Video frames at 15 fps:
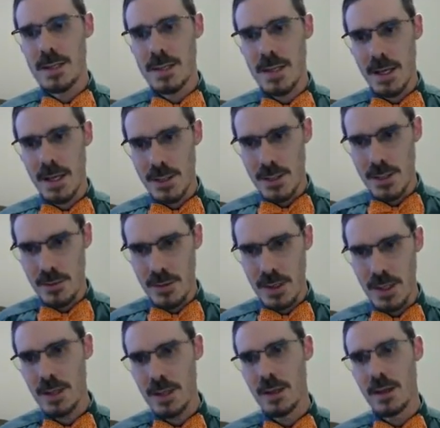
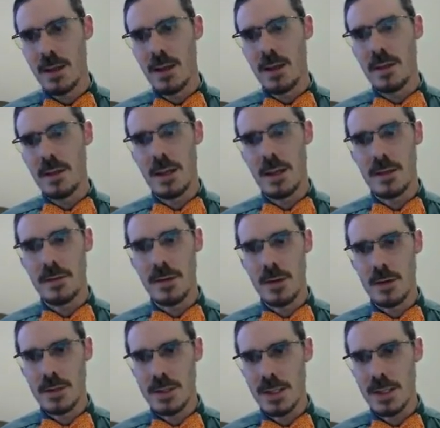stationary, then the
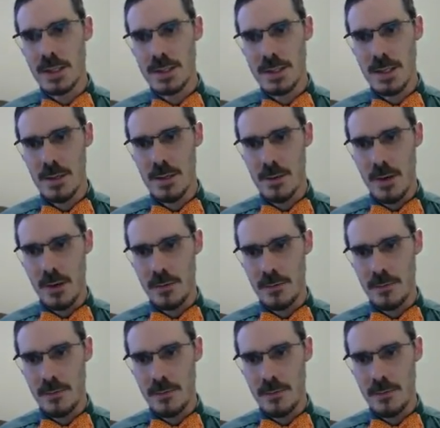velocity is 0.